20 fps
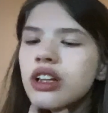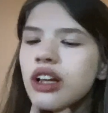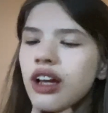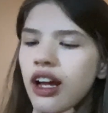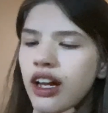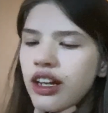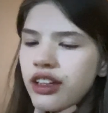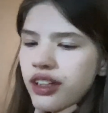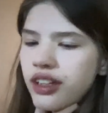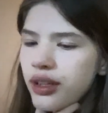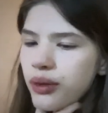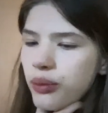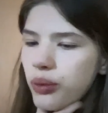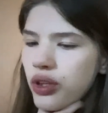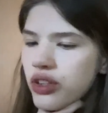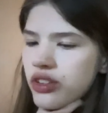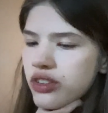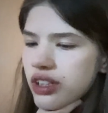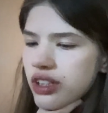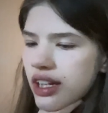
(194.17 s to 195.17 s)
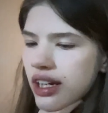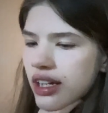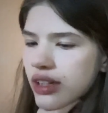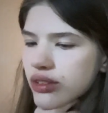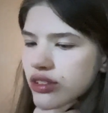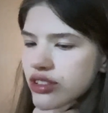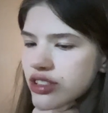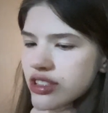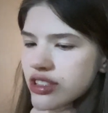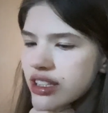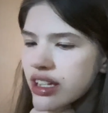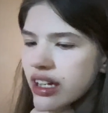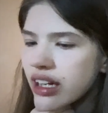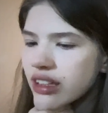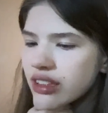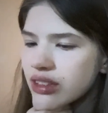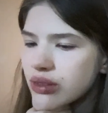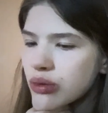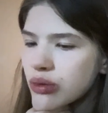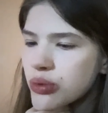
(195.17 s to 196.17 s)
and it was announced that
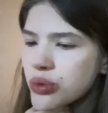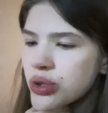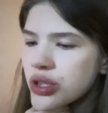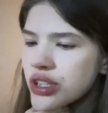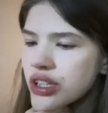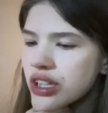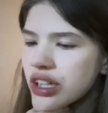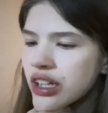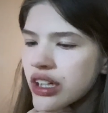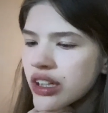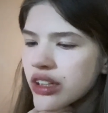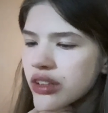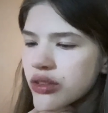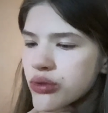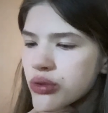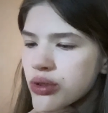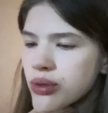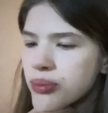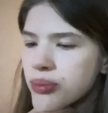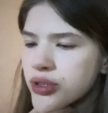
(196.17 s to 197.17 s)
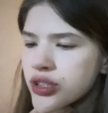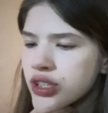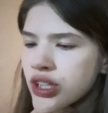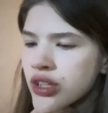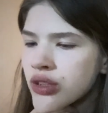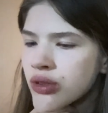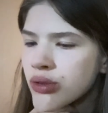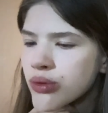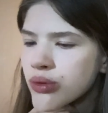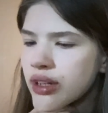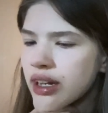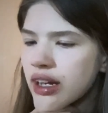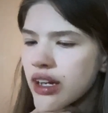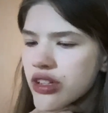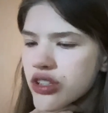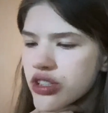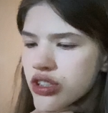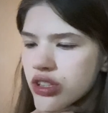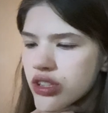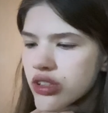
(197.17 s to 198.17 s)
1 extra potato
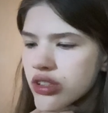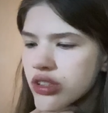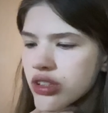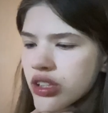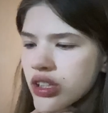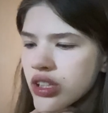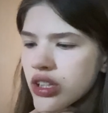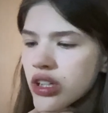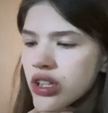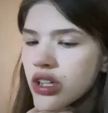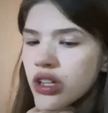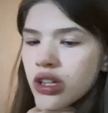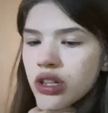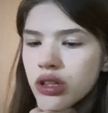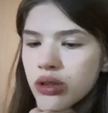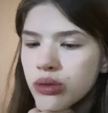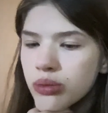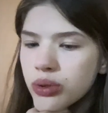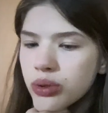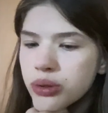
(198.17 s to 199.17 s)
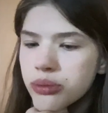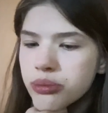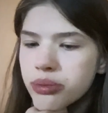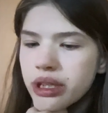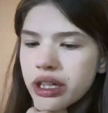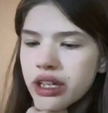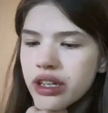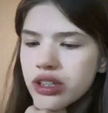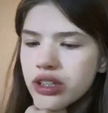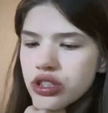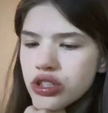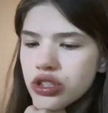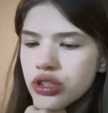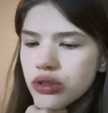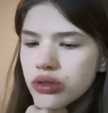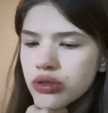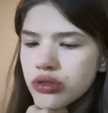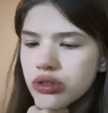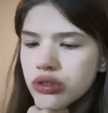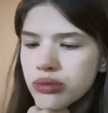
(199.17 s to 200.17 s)
ration would be
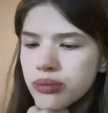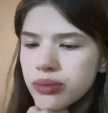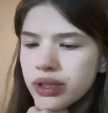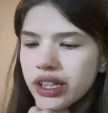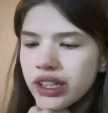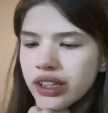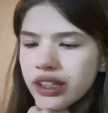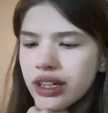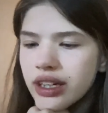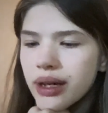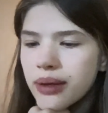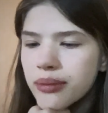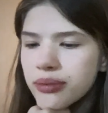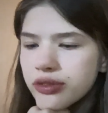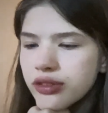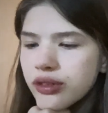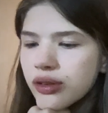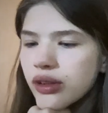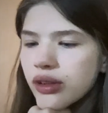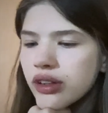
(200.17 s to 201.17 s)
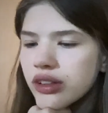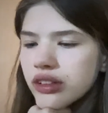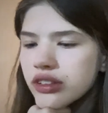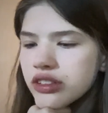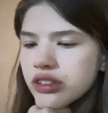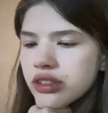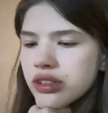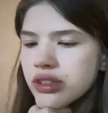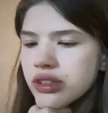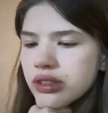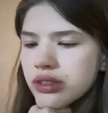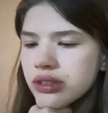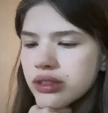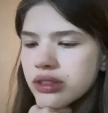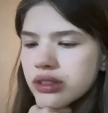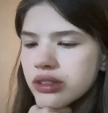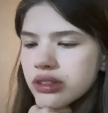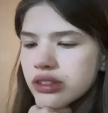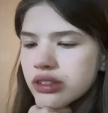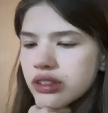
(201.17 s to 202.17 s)
issued to make up for it.
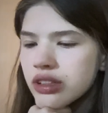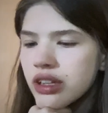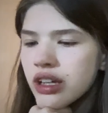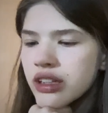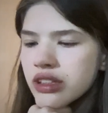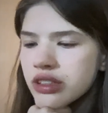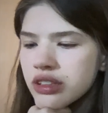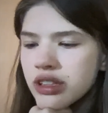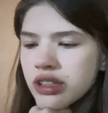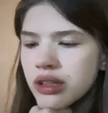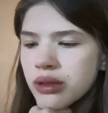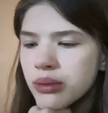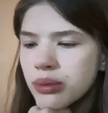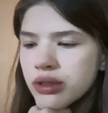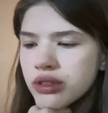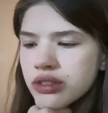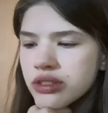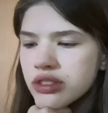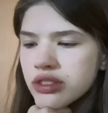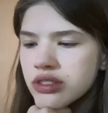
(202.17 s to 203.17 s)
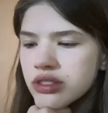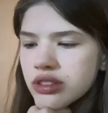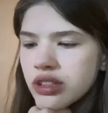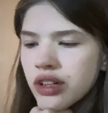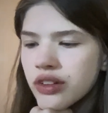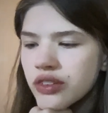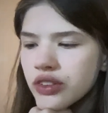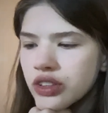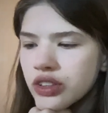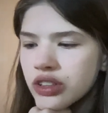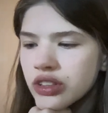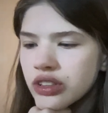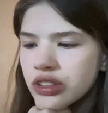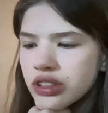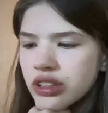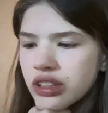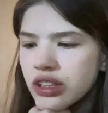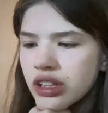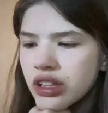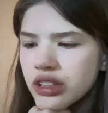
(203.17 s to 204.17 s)
Then it was discovered
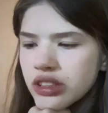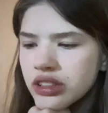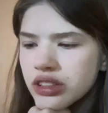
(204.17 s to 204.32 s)
that